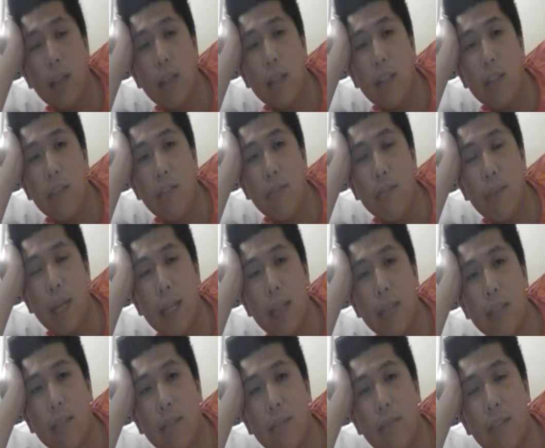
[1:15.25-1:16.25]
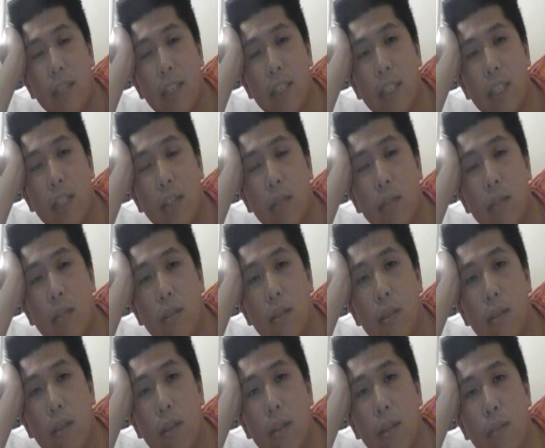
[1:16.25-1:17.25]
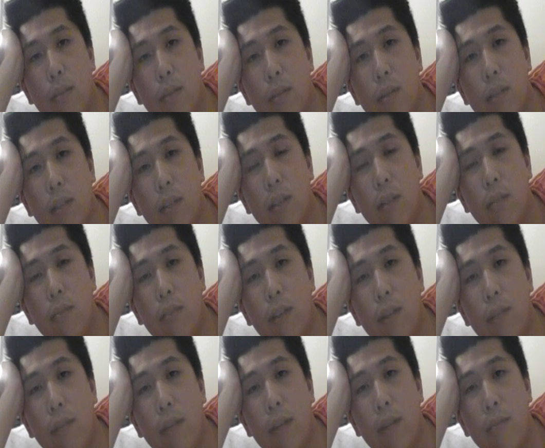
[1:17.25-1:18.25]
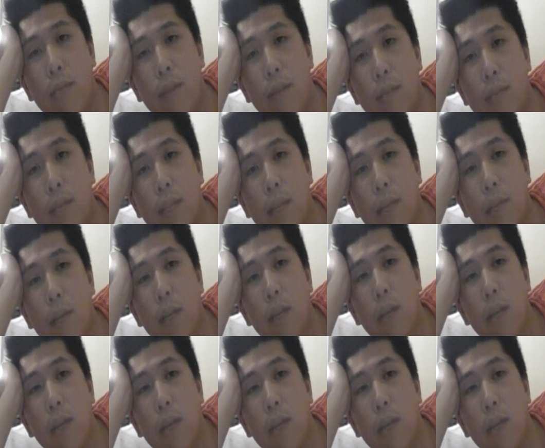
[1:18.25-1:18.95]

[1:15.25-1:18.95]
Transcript: Different patterns of functioning also occur between non-REM and REM sleep.